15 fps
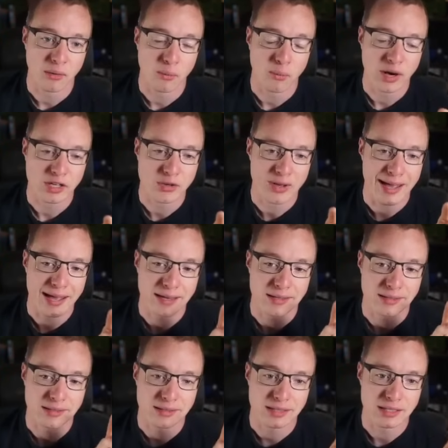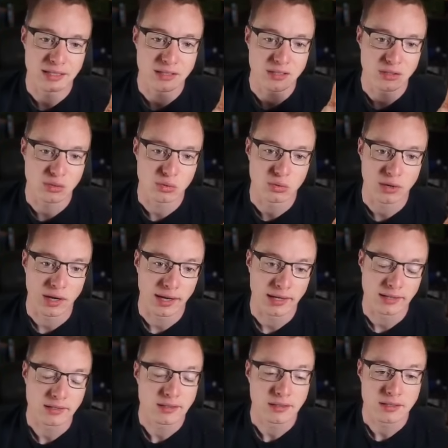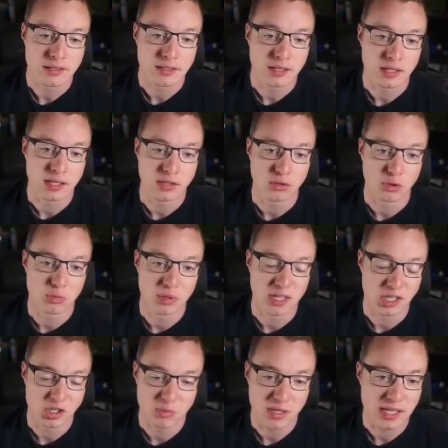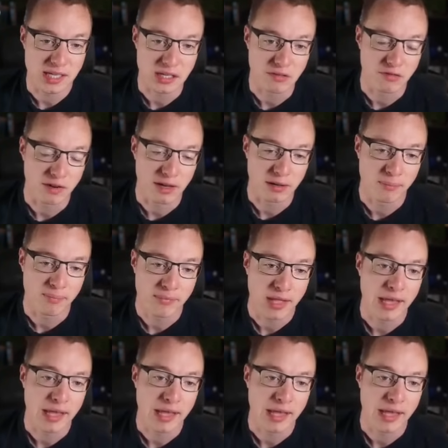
when you added these two lines in your PHP ini file.